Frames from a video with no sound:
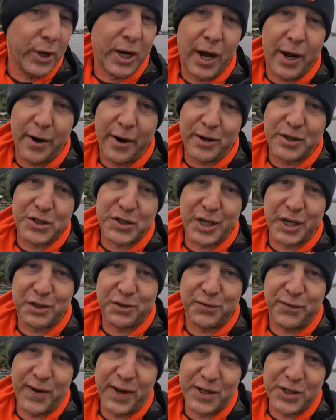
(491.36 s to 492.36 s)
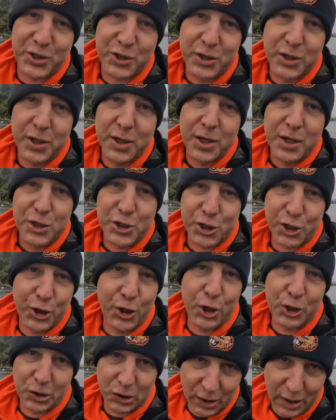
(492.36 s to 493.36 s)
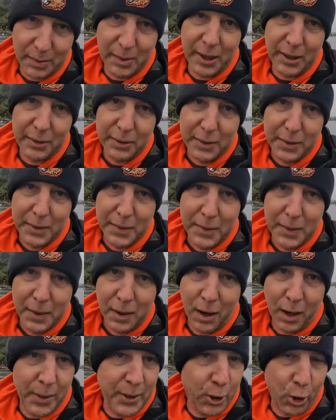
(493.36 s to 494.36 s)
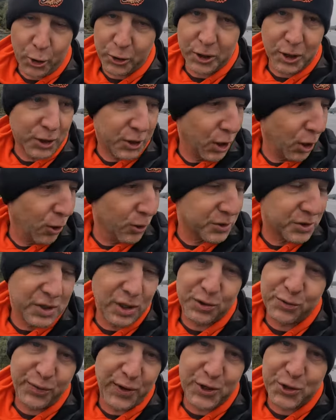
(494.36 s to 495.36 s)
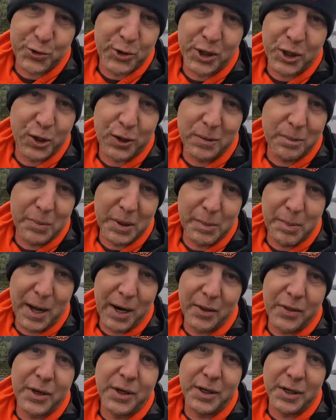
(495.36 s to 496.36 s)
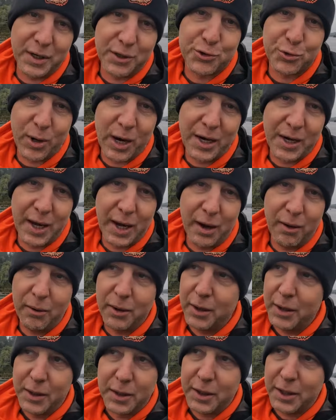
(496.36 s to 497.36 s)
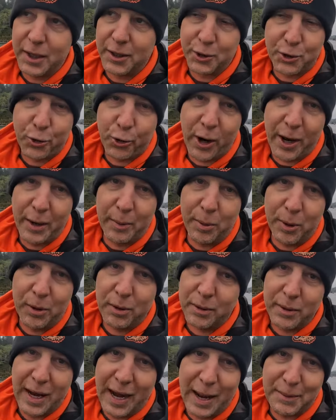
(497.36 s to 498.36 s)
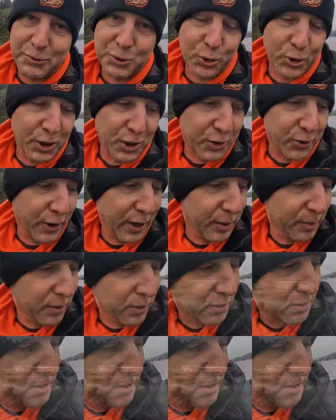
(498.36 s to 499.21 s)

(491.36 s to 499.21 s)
we got our six fish Chinook limit on the Oregon coast. This fishery couldn't be better than it is right now. Incredible, absolutely incredible.